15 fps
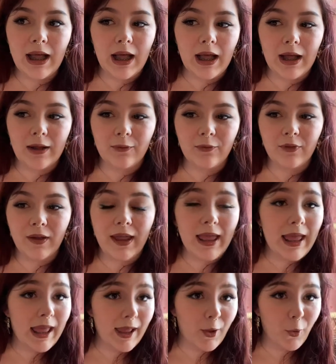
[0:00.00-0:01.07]
of
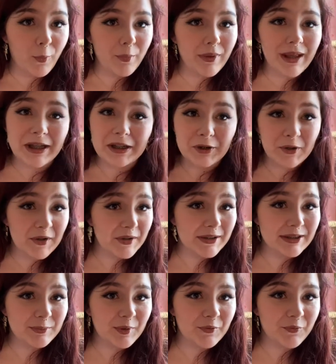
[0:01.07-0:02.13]
help and
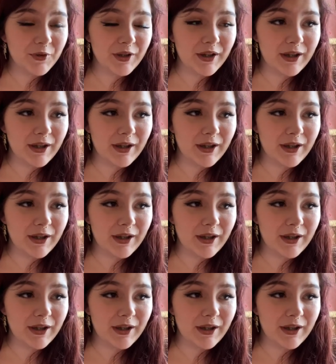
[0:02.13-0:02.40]
encouragement for your